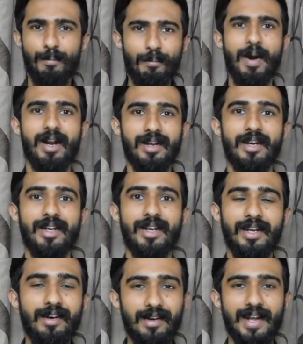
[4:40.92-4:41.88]
But
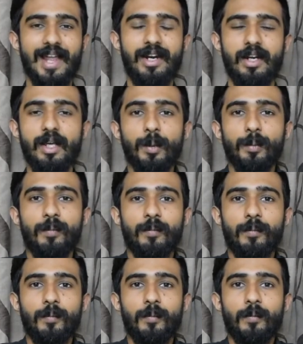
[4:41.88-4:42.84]
in reality,
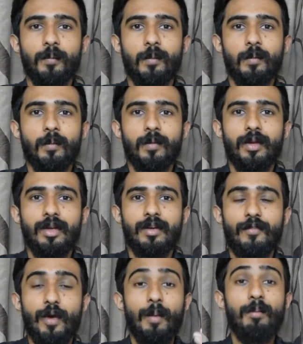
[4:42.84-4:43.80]

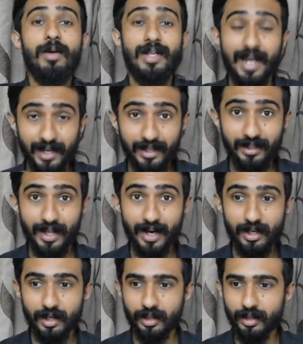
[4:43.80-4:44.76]
from telling
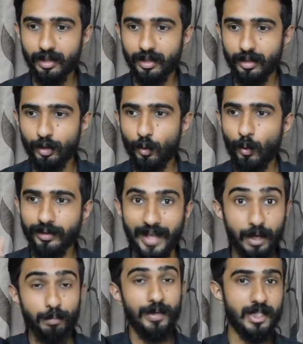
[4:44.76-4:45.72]
that, you know what,
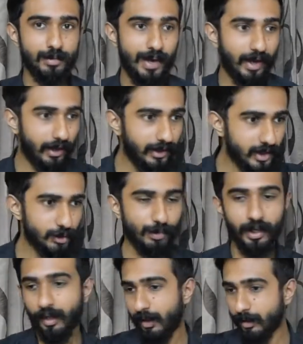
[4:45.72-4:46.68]
that makes me angry, this
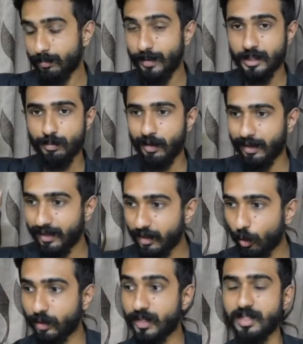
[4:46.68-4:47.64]
make, makes me angry,
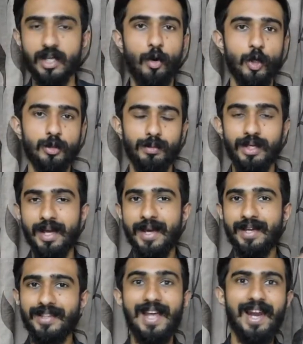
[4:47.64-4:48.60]
or this annoys me,
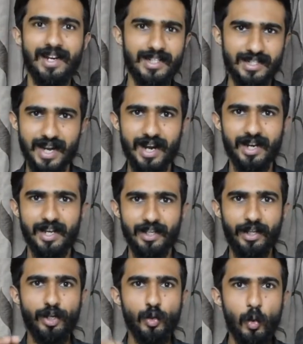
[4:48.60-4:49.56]
they'll understand
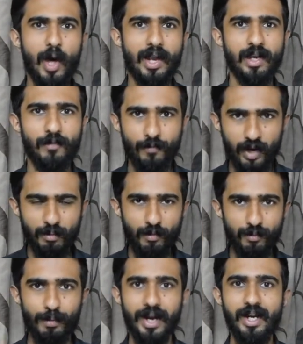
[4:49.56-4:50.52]
that you are in a frame
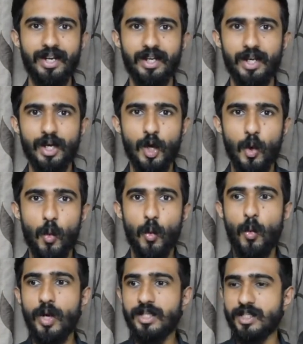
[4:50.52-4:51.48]
of mind
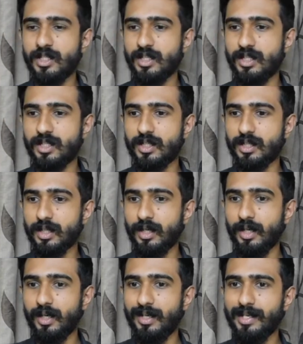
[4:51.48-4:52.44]
which
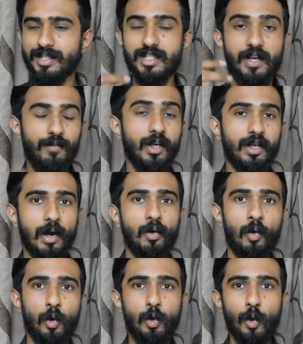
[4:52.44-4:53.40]
is giving
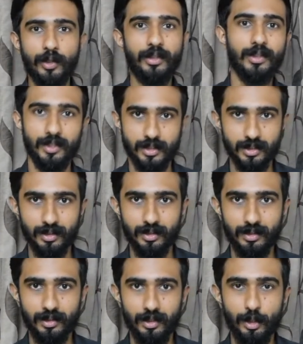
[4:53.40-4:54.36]
control to other things
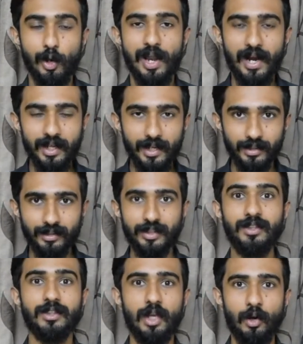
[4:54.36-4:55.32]
you're letting other
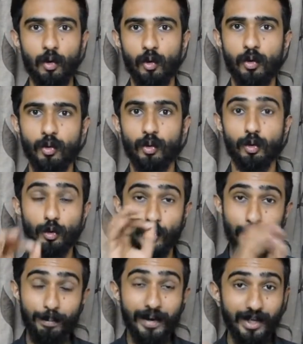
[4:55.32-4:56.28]
things control you so
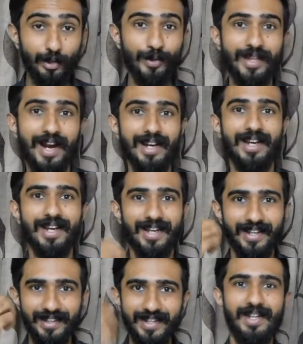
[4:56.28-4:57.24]
depending on that
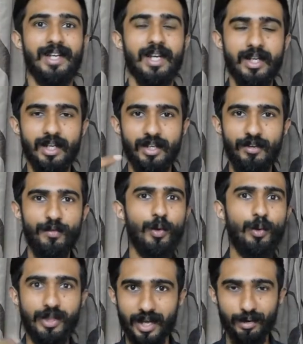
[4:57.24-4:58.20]
they can give
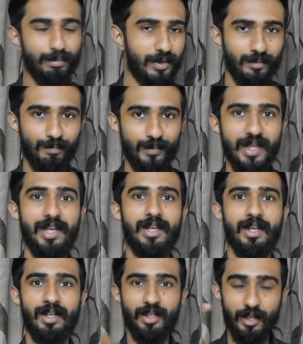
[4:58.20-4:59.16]
you therapy they
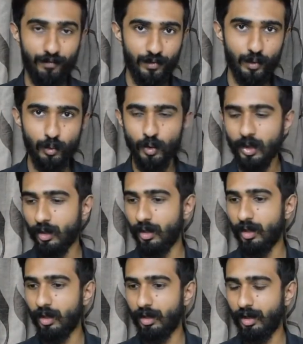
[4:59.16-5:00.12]
can give you
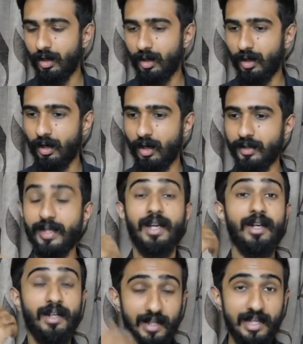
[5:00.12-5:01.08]
uh, they
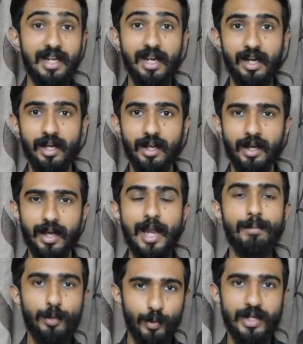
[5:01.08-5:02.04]
can deal help you